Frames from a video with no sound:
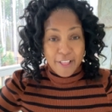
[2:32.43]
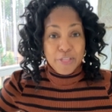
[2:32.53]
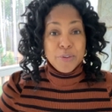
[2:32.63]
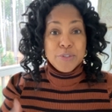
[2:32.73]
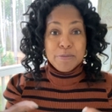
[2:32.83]

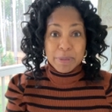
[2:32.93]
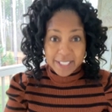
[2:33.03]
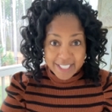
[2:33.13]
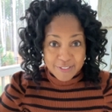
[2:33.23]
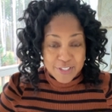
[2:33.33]
those
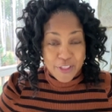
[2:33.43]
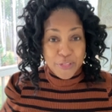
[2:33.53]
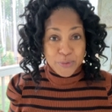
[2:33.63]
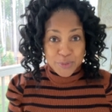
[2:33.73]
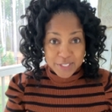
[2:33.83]
beliefs and
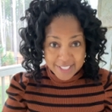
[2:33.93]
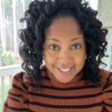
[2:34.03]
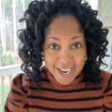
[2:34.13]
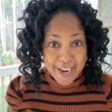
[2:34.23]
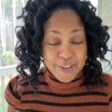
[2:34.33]
those
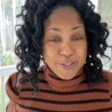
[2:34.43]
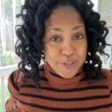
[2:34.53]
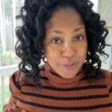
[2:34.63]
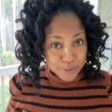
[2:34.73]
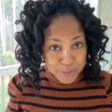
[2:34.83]
desires
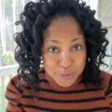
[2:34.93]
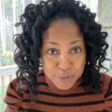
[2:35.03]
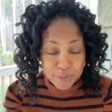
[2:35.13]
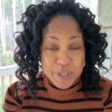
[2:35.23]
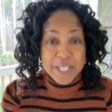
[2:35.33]
and those
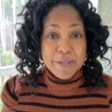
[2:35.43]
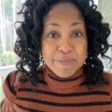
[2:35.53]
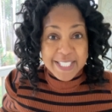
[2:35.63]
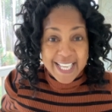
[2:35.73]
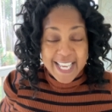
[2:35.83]

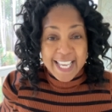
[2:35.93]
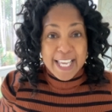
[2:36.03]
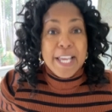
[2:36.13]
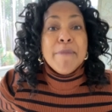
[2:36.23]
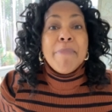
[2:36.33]
dreams
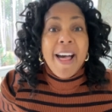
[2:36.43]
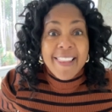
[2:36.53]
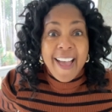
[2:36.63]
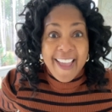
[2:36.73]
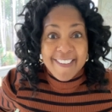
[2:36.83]
in my
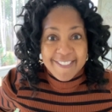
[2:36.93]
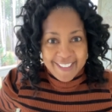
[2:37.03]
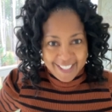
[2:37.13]
life